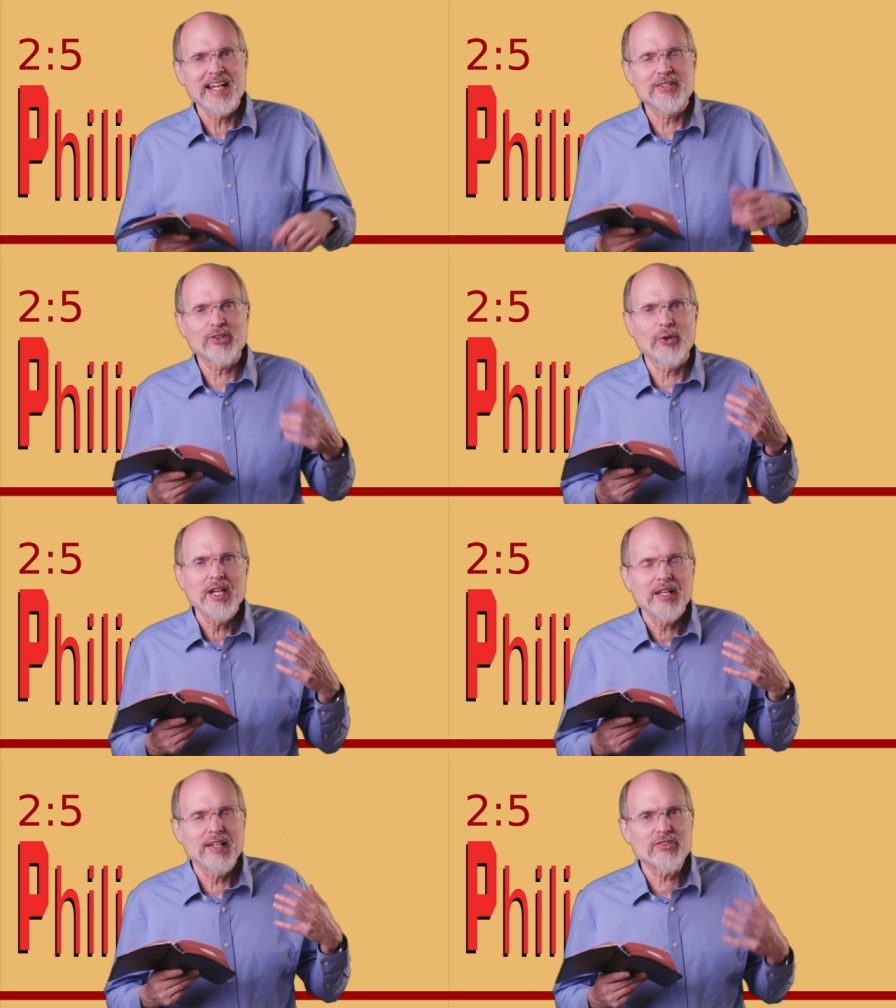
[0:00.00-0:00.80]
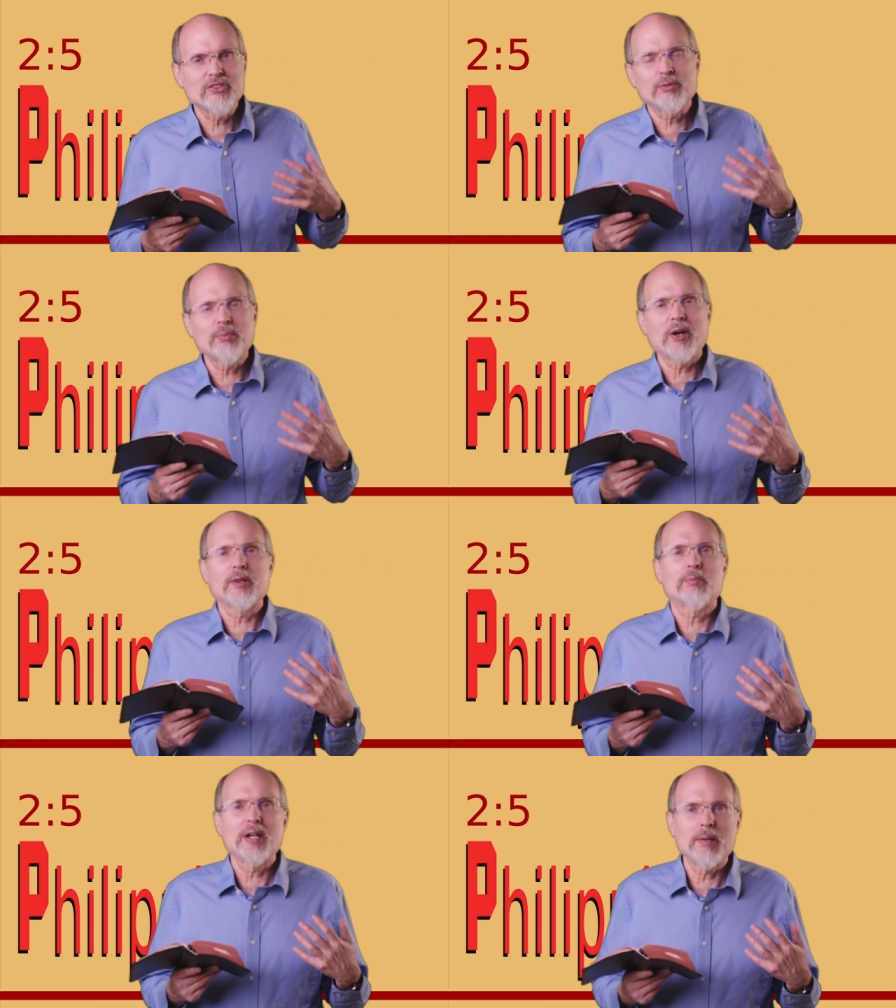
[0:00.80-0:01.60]
And so this is part of
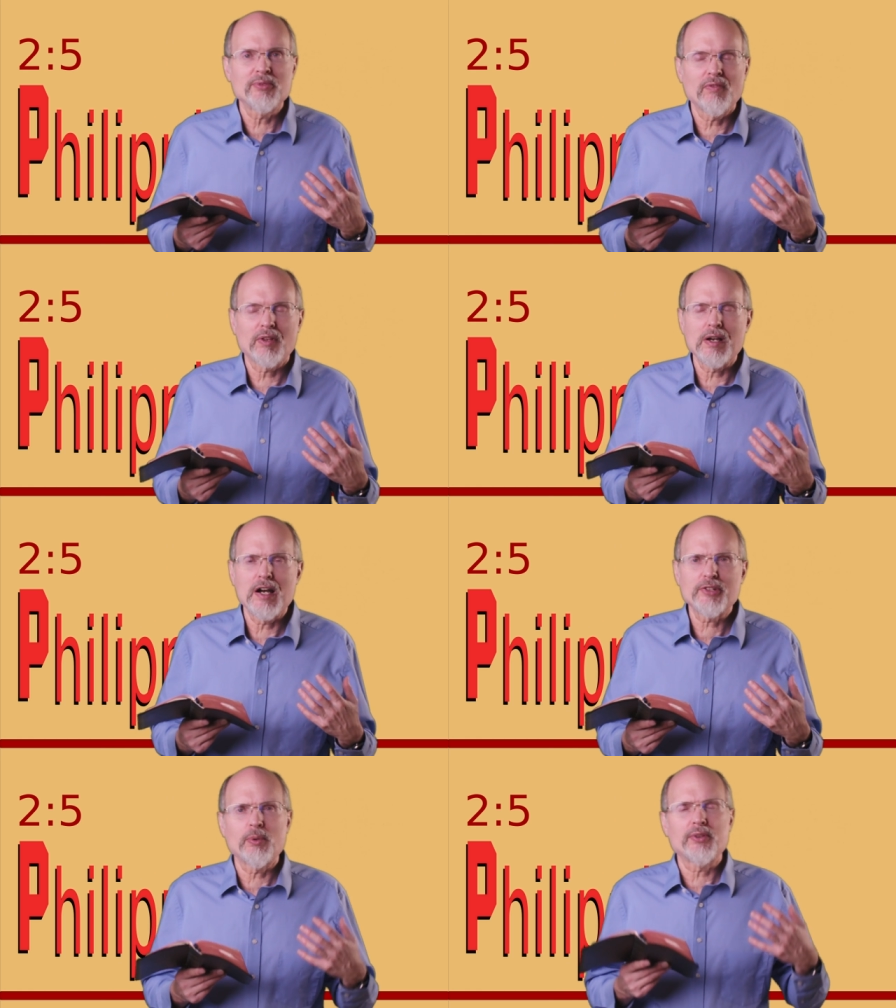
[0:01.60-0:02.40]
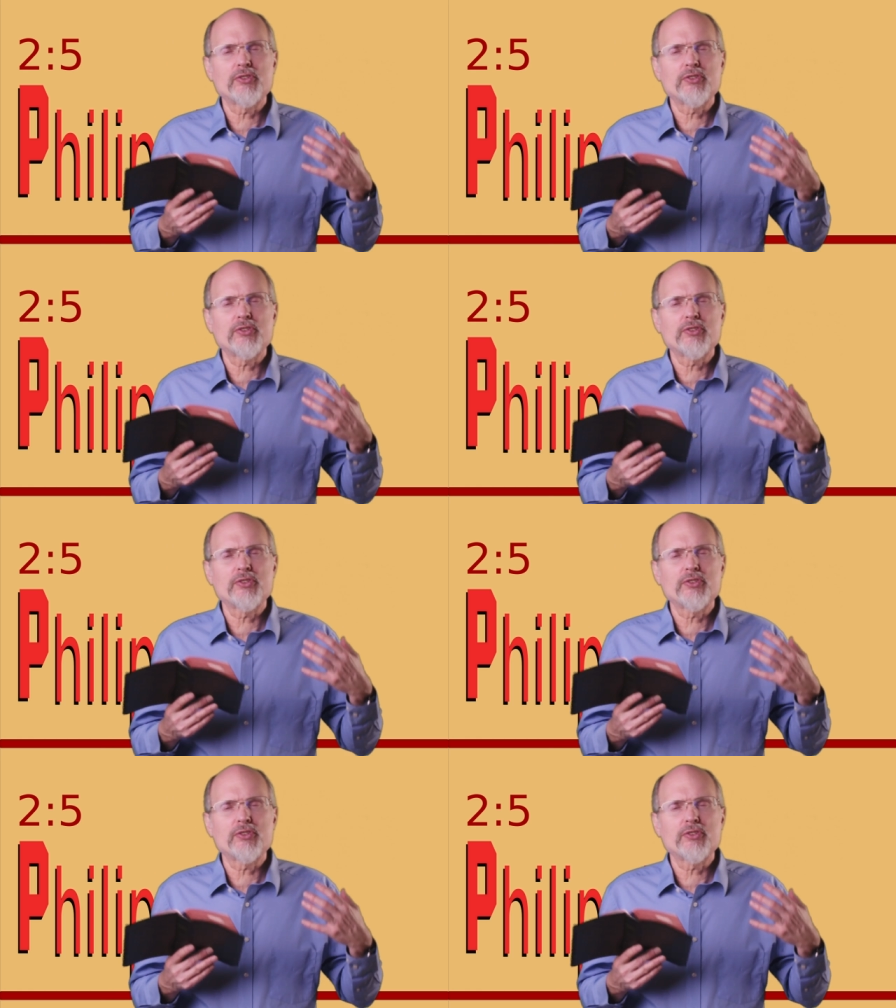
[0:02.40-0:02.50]
the promise of the gospel.